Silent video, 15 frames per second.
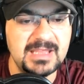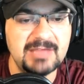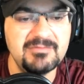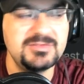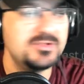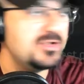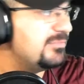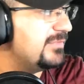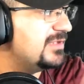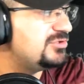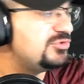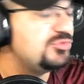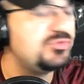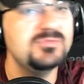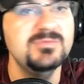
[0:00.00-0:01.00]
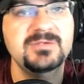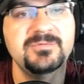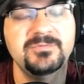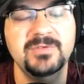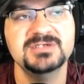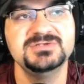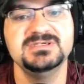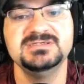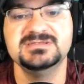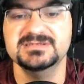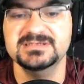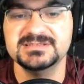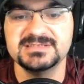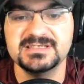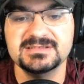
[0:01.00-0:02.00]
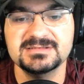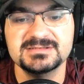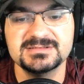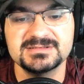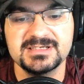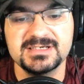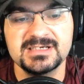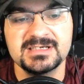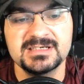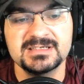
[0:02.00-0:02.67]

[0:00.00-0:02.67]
Every 30 minutes you can refresh these listings